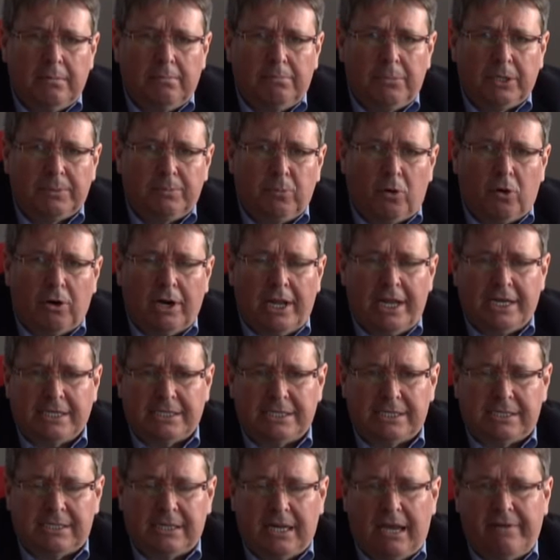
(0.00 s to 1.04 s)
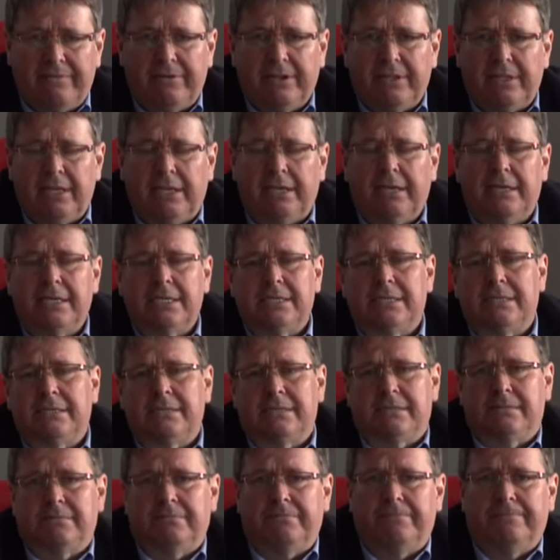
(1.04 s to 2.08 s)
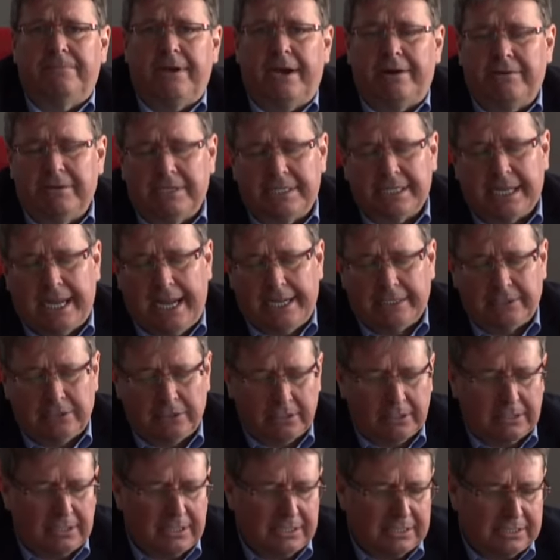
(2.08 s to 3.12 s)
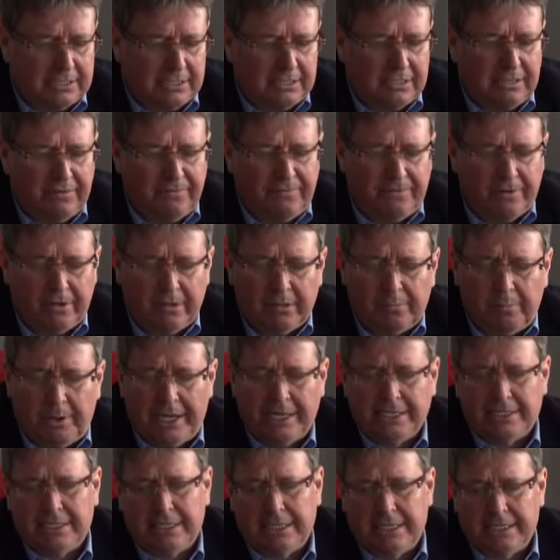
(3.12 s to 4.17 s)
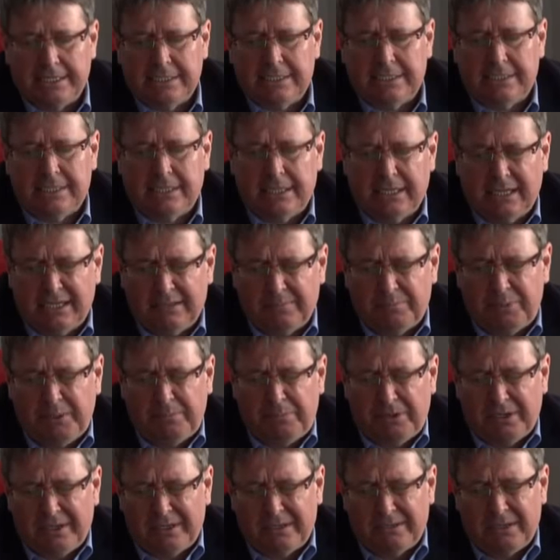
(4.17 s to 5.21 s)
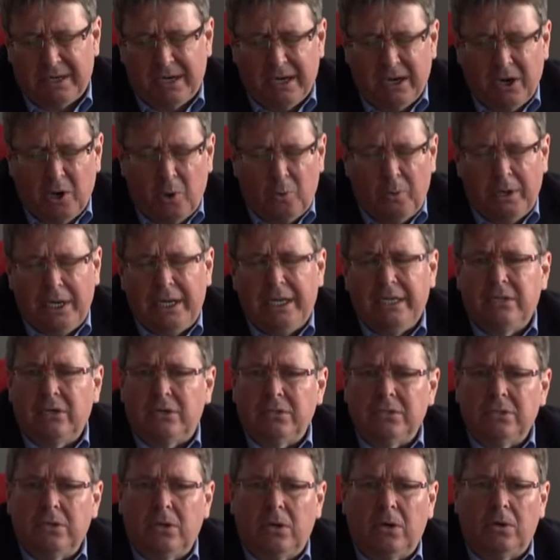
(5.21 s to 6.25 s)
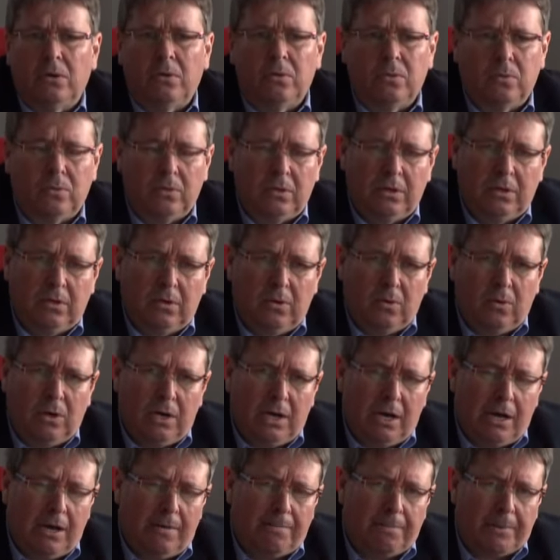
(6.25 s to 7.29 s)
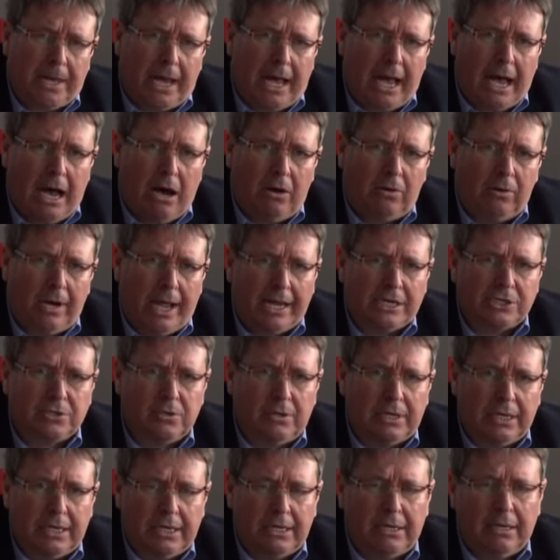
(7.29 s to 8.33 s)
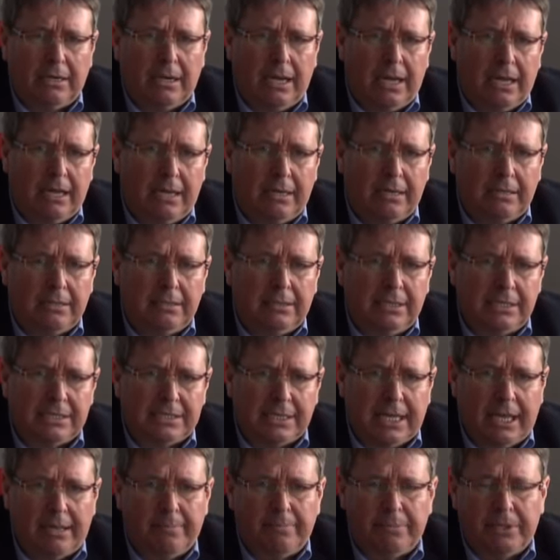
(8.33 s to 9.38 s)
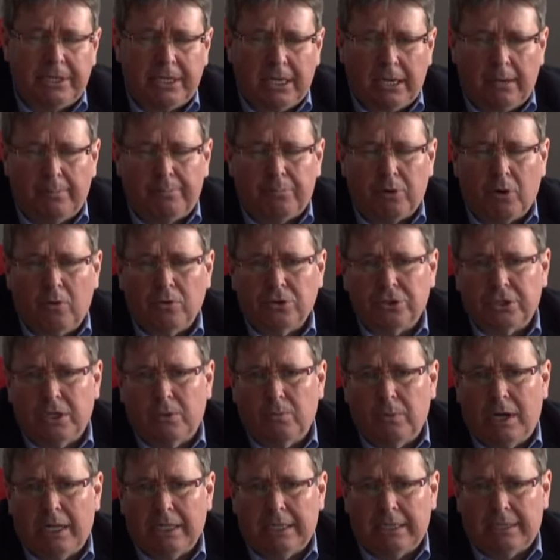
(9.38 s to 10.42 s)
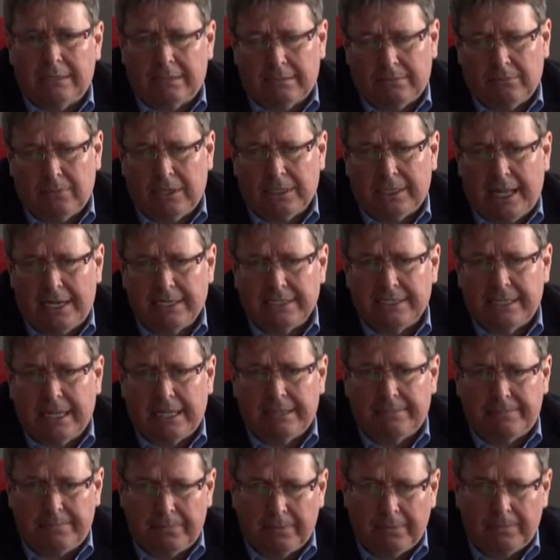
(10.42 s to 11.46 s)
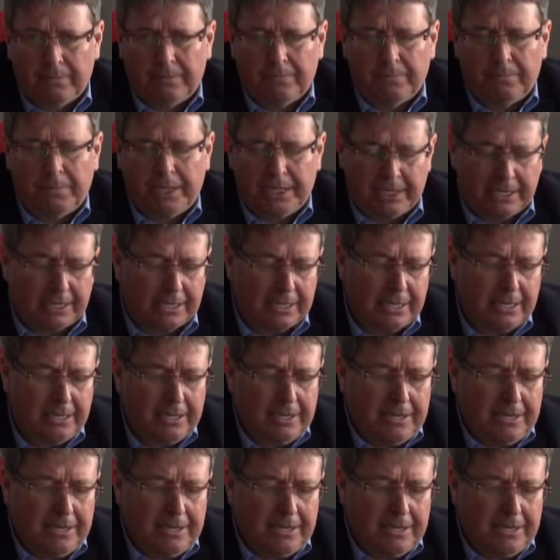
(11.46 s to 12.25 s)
But more or less everything is very scattered, is in different places, and people really don't know how actually this can be approached and what else that mean.